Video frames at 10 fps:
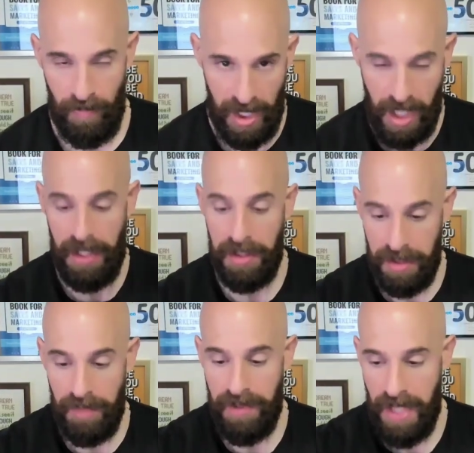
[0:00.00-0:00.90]
And I'm going to
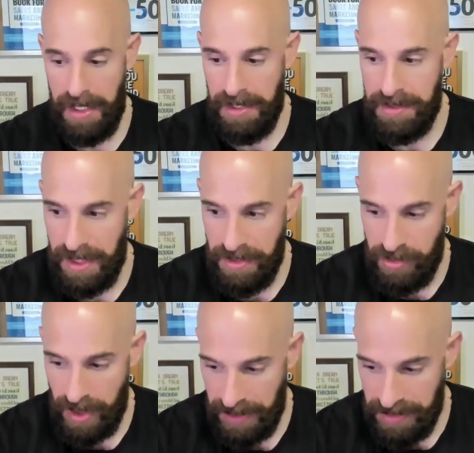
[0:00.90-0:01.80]
cover that in today's
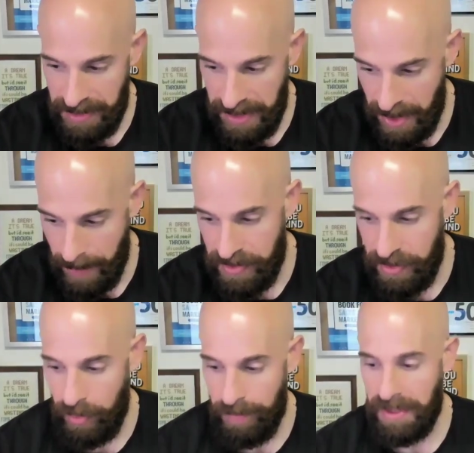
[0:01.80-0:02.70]
training in today's
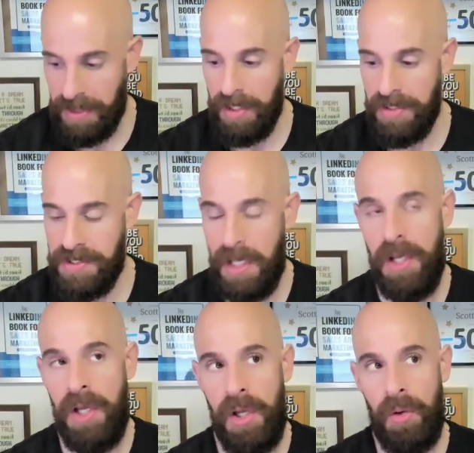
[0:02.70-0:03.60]
episode because
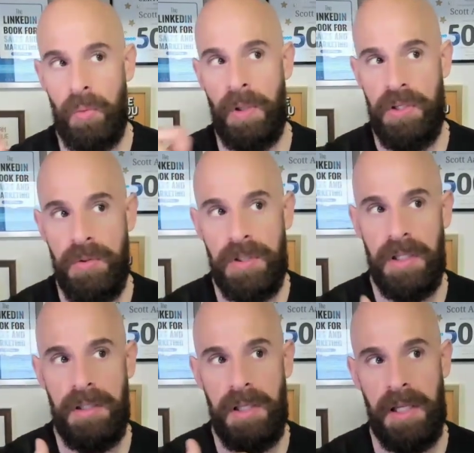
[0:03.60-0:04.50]
when you
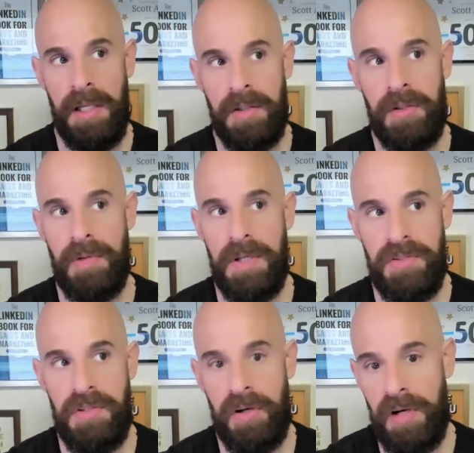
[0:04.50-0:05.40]
can
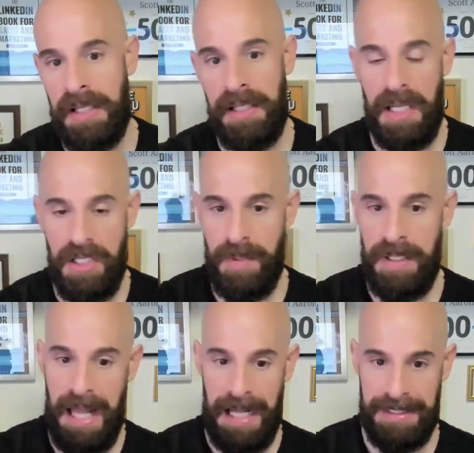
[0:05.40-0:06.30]
increase your
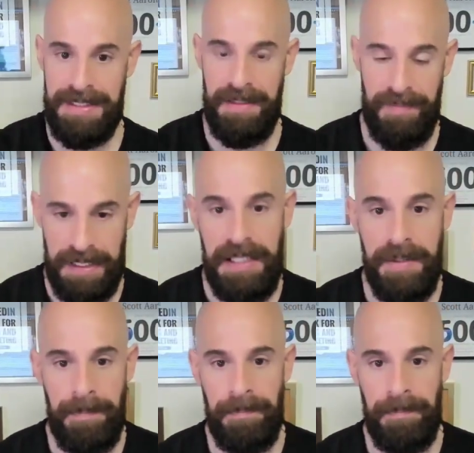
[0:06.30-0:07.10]
engagement activity